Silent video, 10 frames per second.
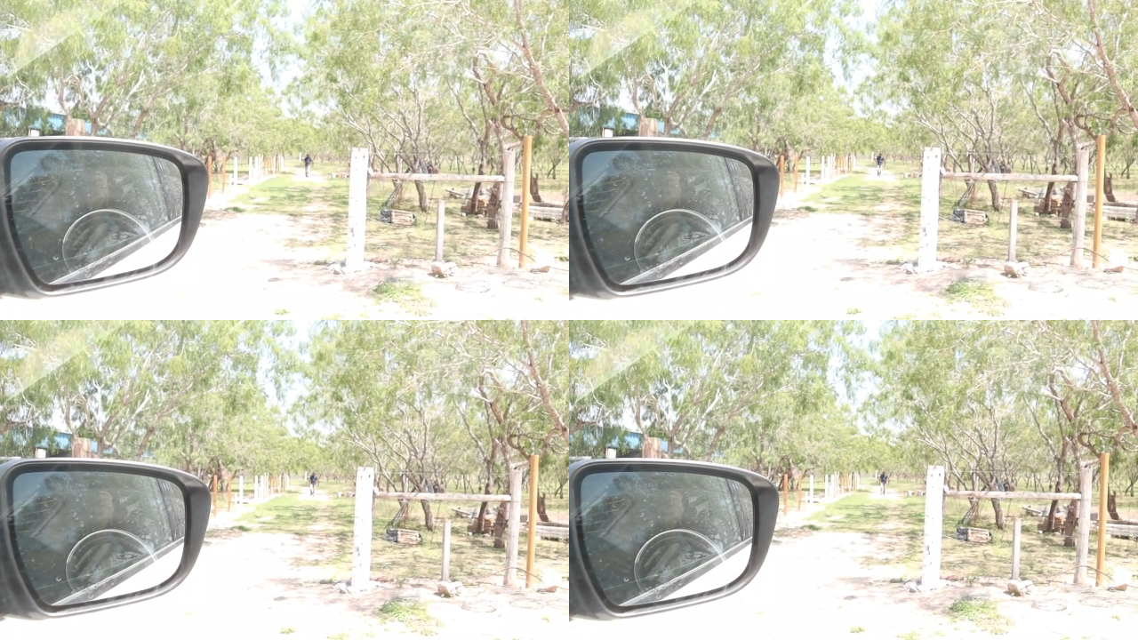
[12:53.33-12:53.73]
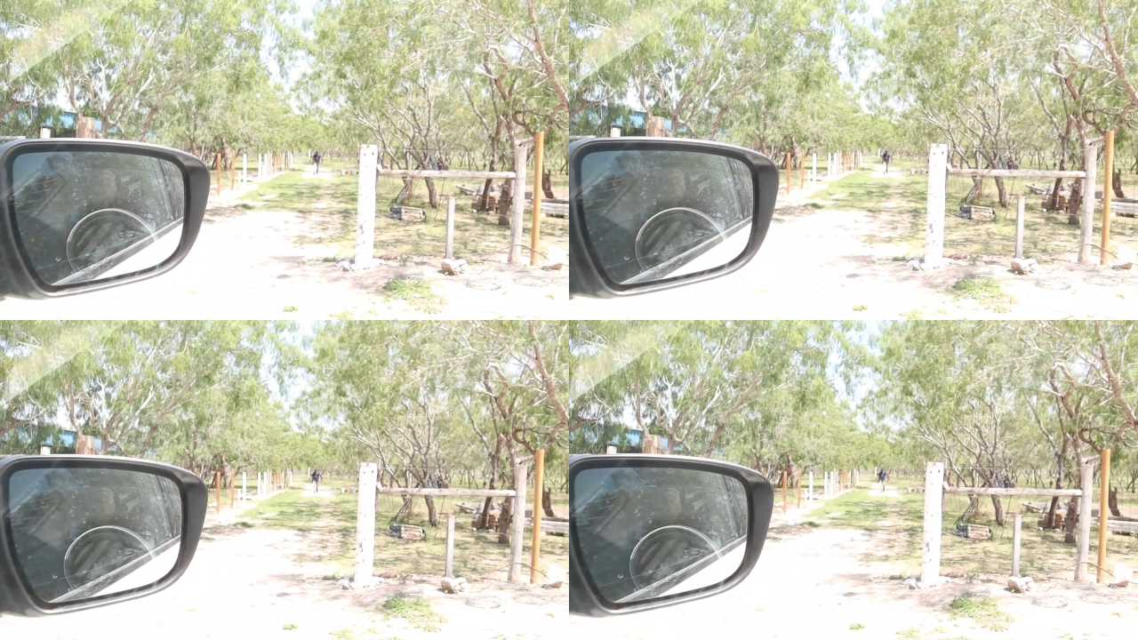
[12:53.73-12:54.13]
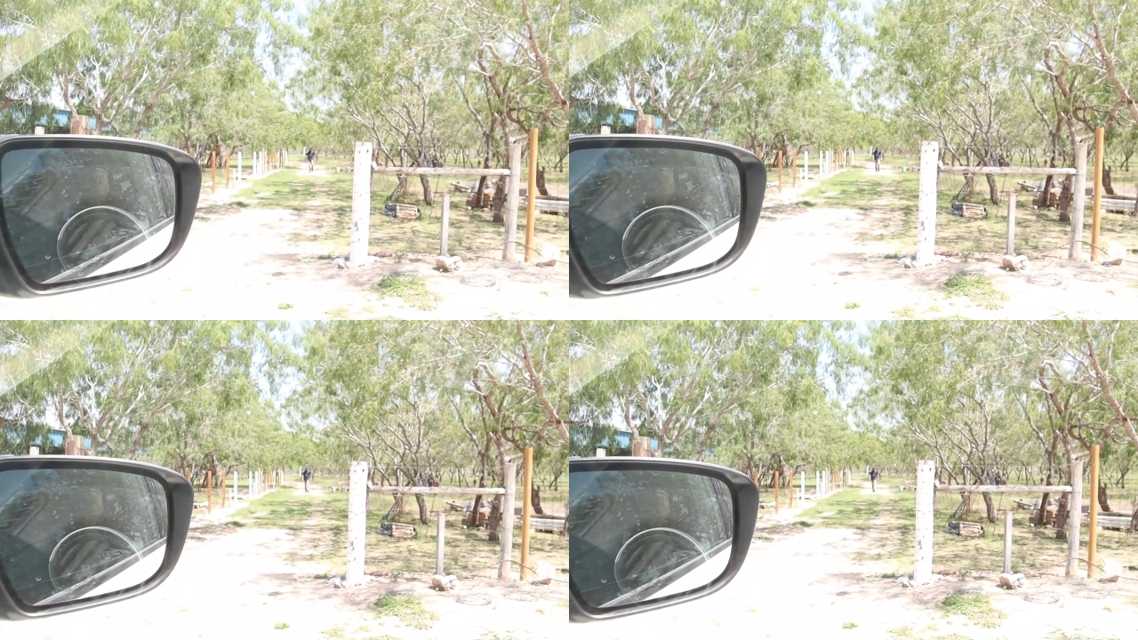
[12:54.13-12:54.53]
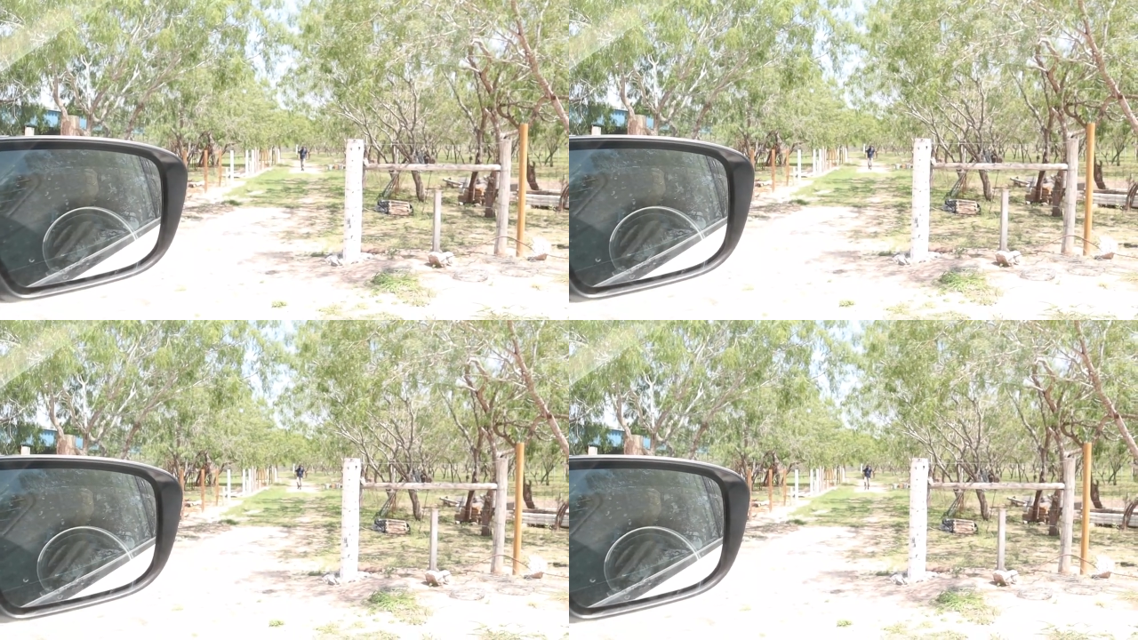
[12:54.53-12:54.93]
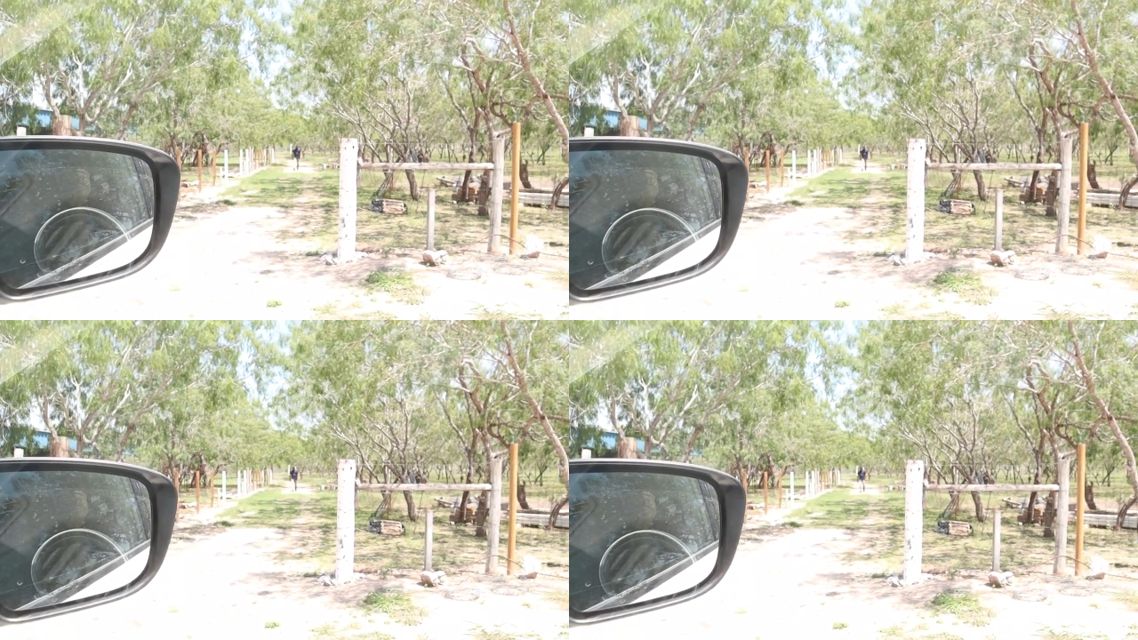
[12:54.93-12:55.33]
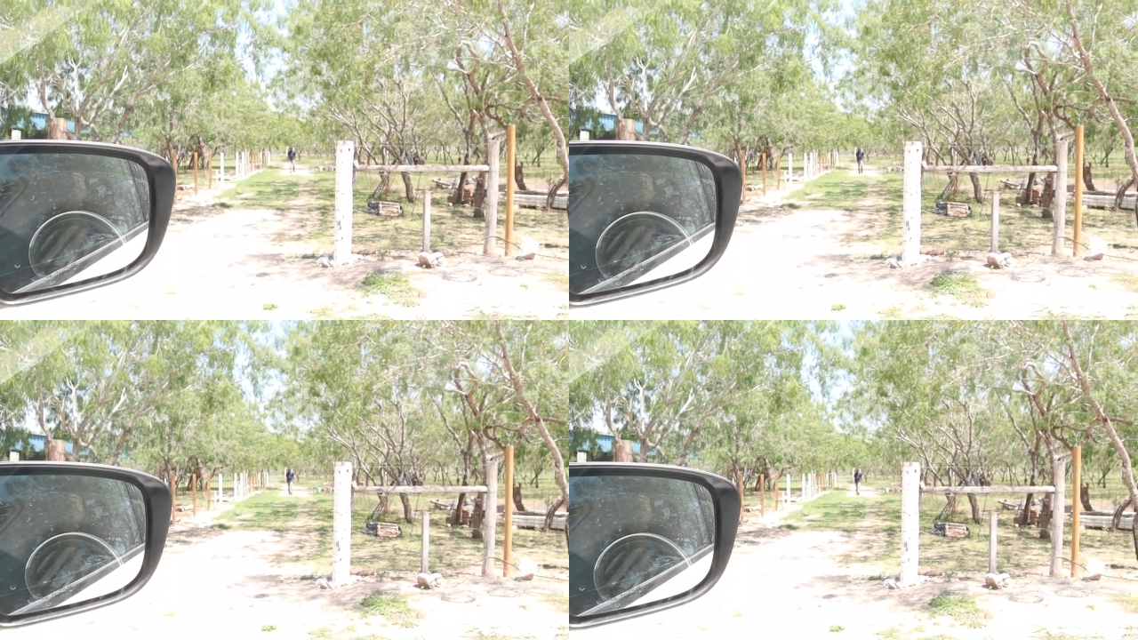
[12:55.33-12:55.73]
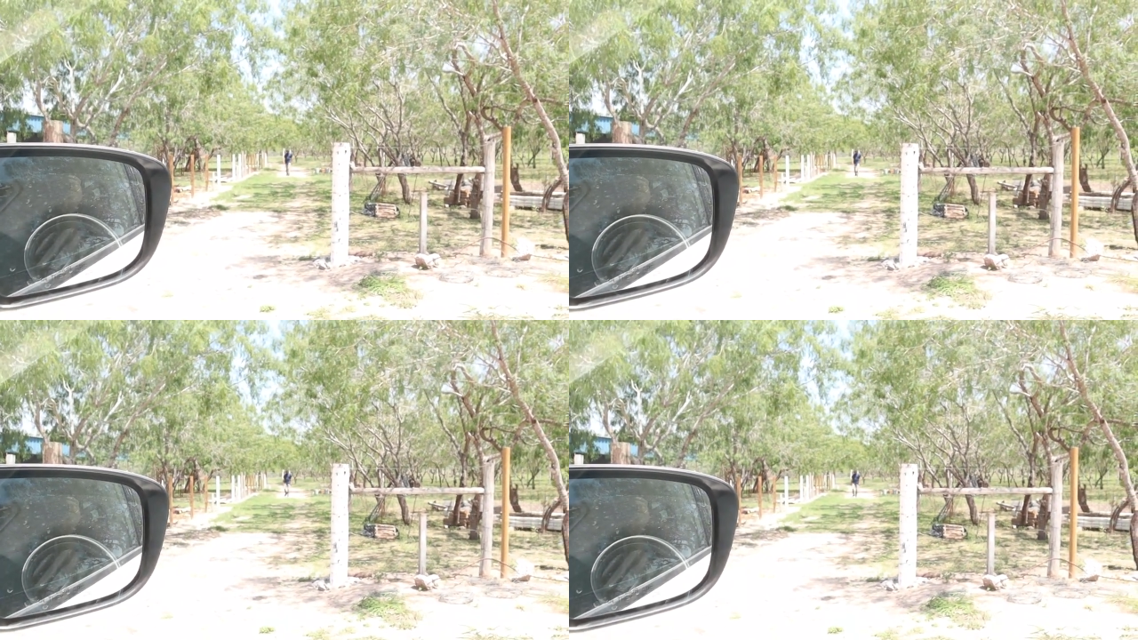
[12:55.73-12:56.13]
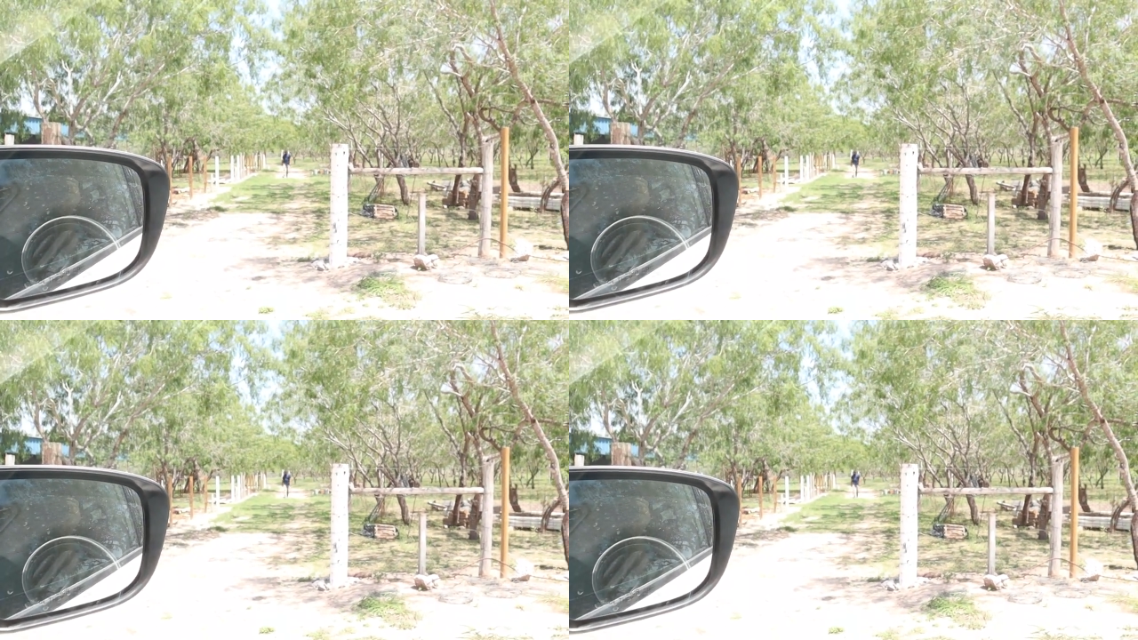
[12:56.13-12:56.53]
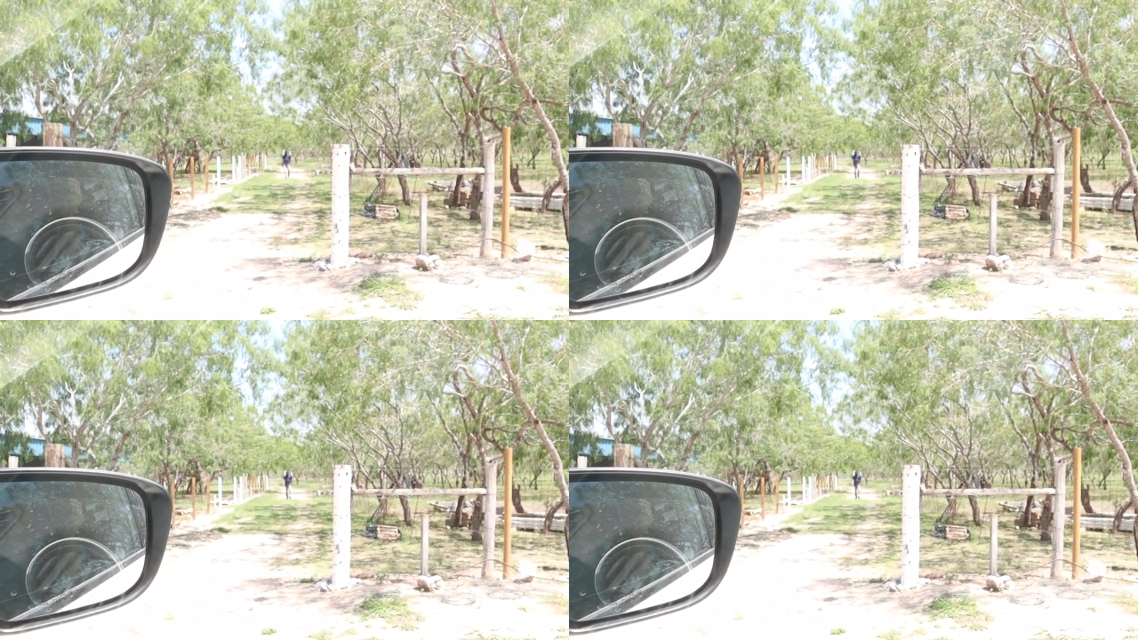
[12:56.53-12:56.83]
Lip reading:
(no speaker visible)